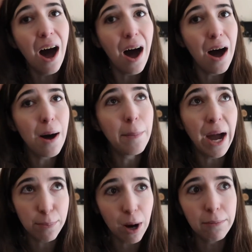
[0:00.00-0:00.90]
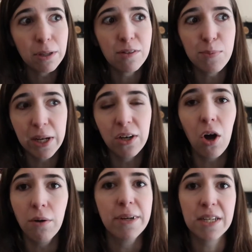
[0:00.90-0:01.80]
I'd probably spend
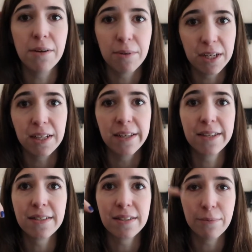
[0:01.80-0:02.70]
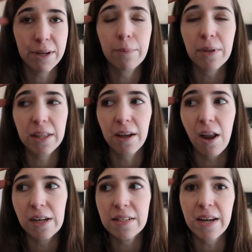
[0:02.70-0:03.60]
all my day reading this, to be completely
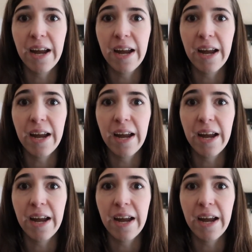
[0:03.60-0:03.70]
honest.